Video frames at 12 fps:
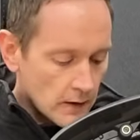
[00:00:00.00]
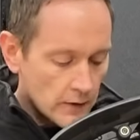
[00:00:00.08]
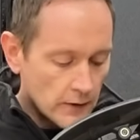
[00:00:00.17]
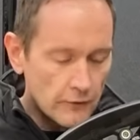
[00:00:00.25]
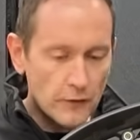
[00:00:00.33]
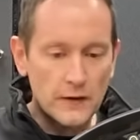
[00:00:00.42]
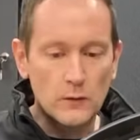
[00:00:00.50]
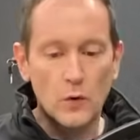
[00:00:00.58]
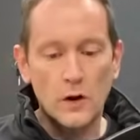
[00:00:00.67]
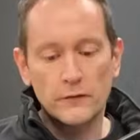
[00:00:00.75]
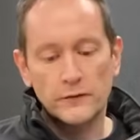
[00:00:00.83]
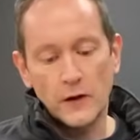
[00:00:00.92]
The other thing
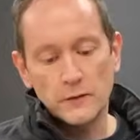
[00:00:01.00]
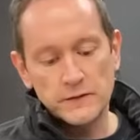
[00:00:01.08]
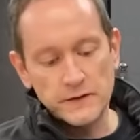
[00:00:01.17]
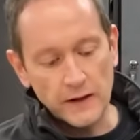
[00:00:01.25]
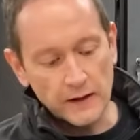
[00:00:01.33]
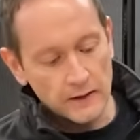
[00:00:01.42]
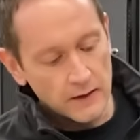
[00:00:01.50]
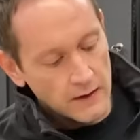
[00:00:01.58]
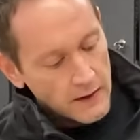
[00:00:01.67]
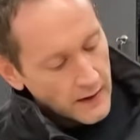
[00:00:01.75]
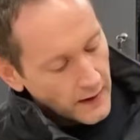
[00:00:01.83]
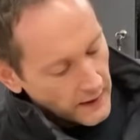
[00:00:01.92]
worth noticing
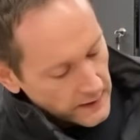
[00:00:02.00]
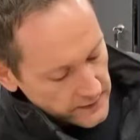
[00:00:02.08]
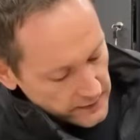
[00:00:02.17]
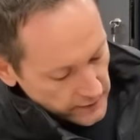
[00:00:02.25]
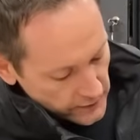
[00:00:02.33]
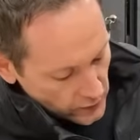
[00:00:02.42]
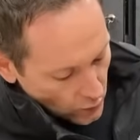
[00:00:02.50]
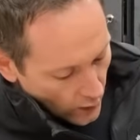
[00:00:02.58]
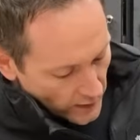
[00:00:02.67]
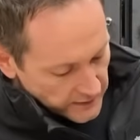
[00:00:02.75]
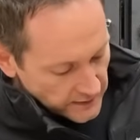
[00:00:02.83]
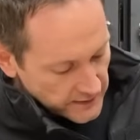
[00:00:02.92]
is there's
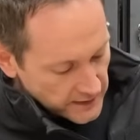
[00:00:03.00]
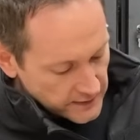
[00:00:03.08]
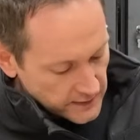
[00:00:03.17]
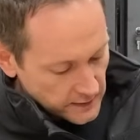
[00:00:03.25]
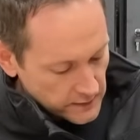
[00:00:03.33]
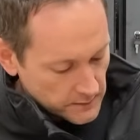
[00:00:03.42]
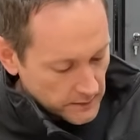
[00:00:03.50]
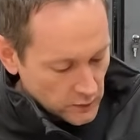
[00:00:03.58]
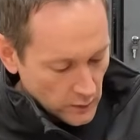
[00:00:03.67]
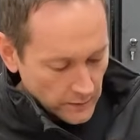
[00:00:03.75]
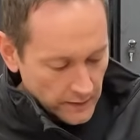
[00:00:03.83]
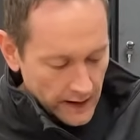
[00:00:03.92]
quite a distance
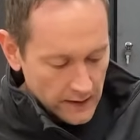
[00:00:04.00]
between the